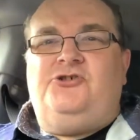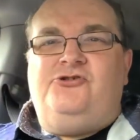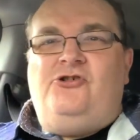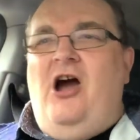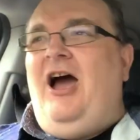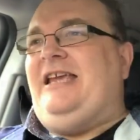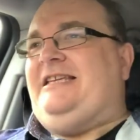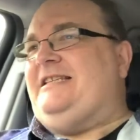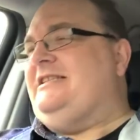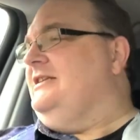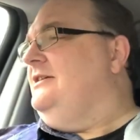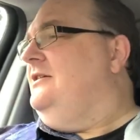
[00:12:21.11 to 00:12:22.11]

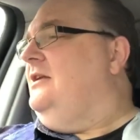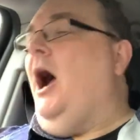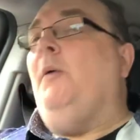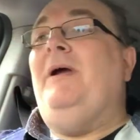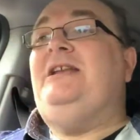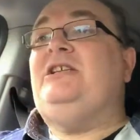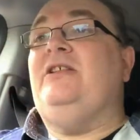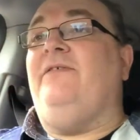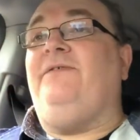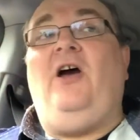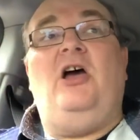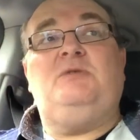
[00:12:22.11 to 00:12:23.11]
Christ! I went to the
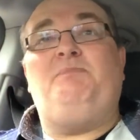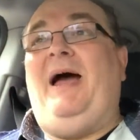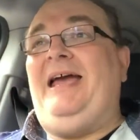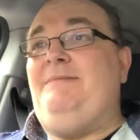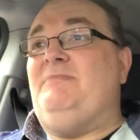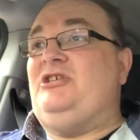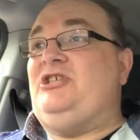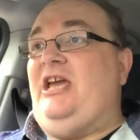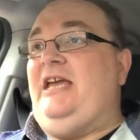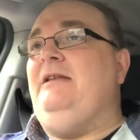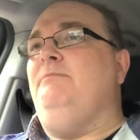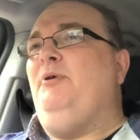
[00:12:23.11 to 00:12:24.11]
first pay
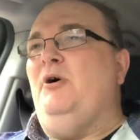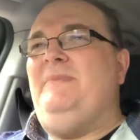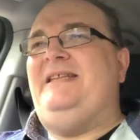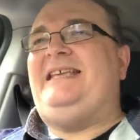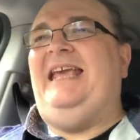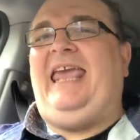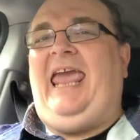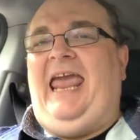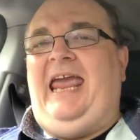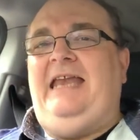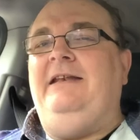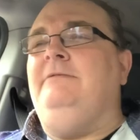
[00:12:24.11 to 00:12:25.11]
machine, put my ticket
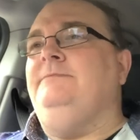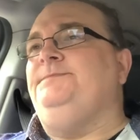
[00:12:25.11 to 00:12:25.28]
in,